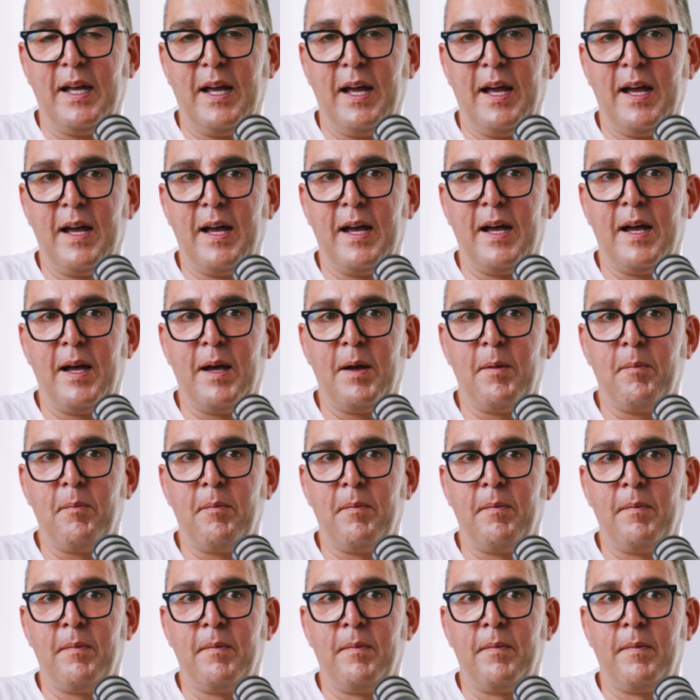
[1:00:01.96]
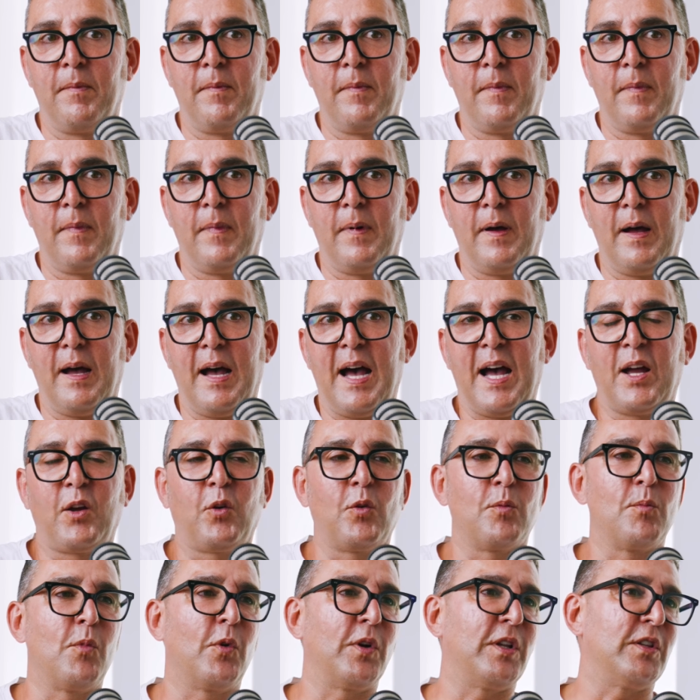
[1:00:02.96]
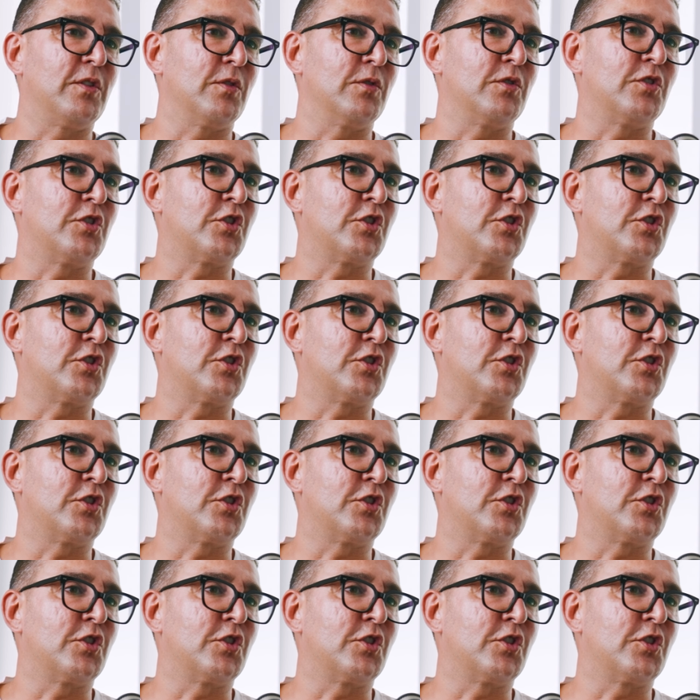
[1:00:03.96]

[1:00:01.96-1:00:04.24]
I got more into